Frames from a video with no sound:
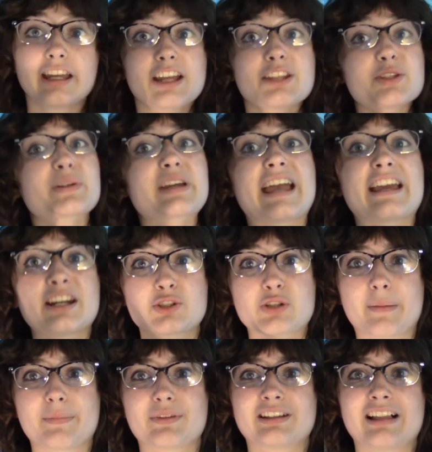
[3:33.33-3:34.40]
It's okay to
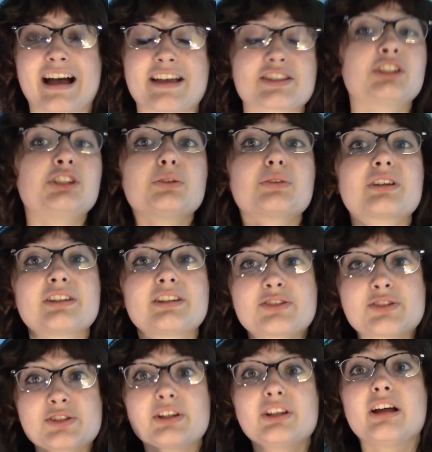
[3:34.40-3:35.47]
drop the class, and you can
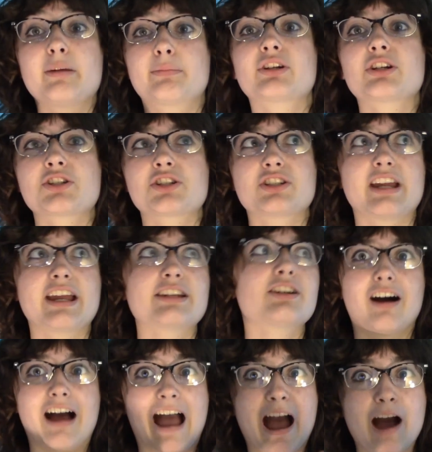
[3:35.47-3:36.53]
still appreciate
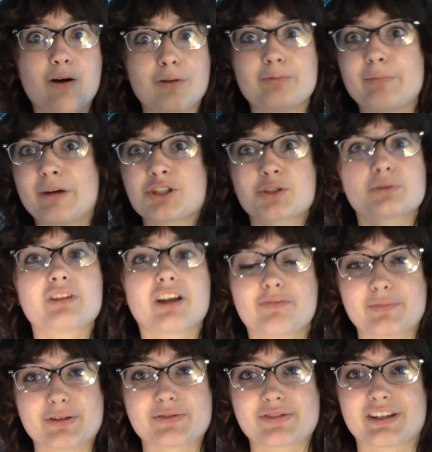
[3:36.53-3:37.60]
how much you love
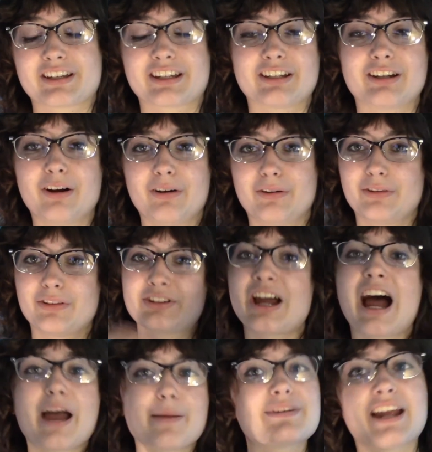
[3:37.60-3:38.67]
music and all the
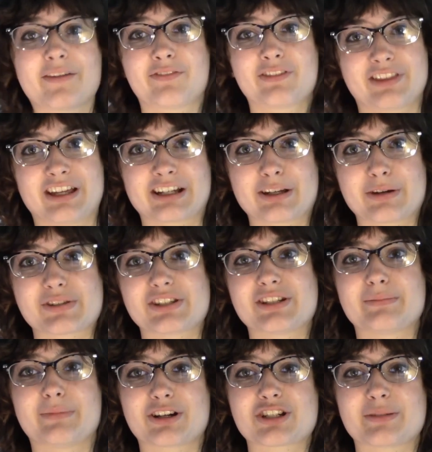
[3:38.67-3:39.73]
time and effort that goes into
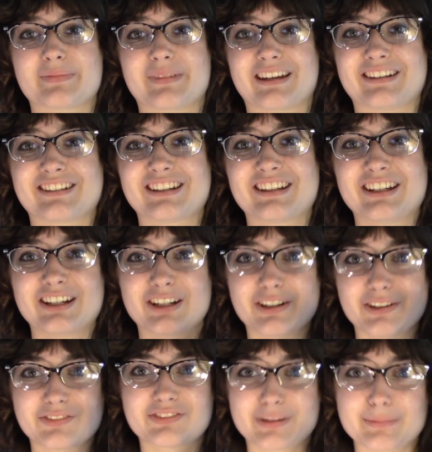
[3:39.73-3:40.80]
marching band
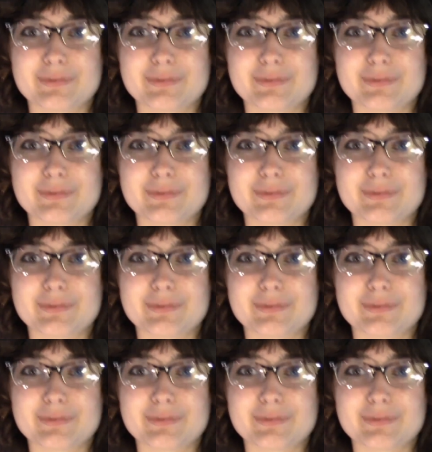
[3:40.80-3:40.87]
from